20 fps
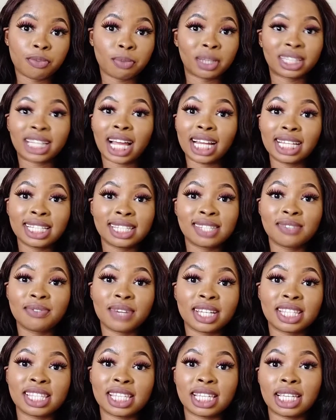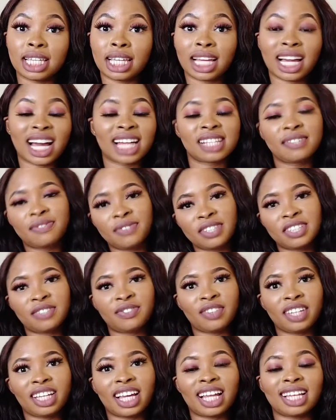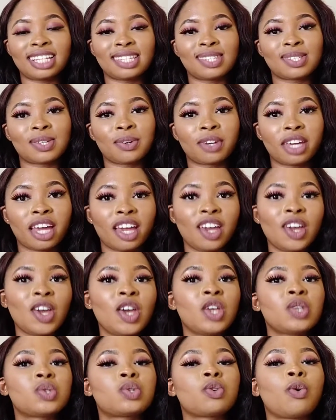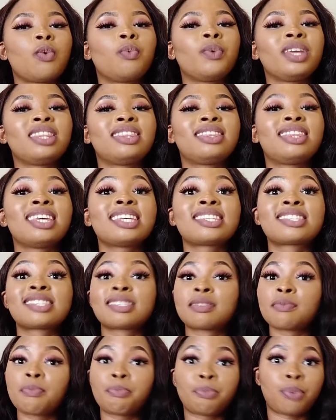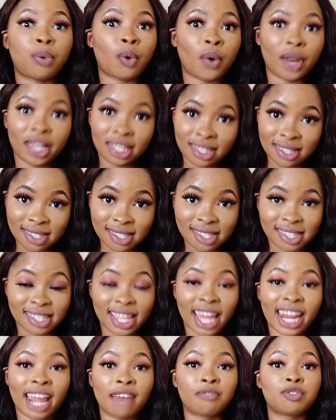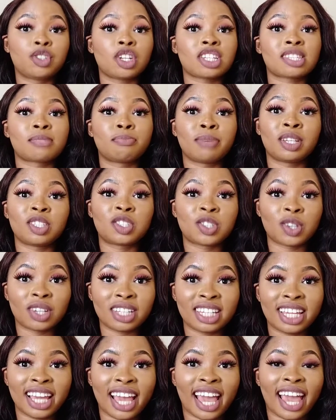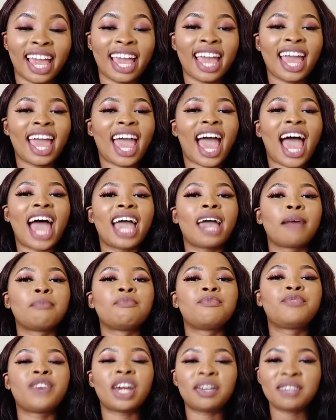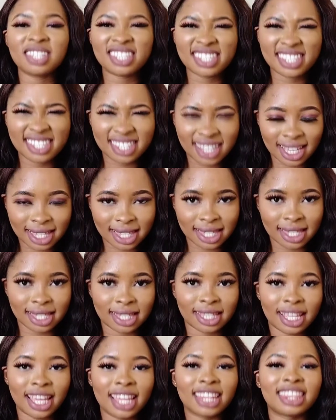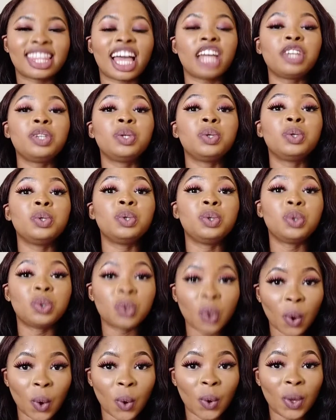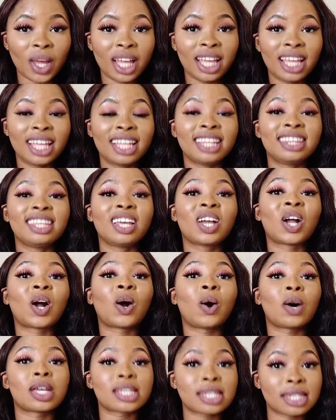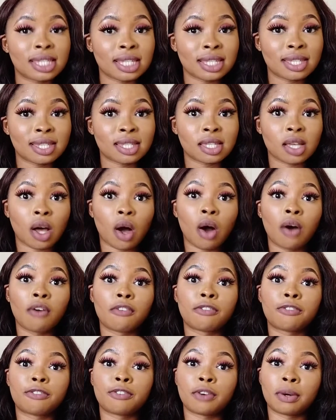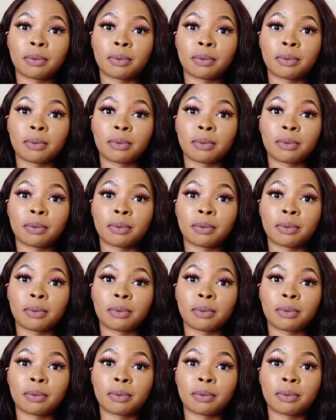mortality rates in catfish fingerlings, okay? So with these points that I've just mentioned here, I am very certain that you know the causes of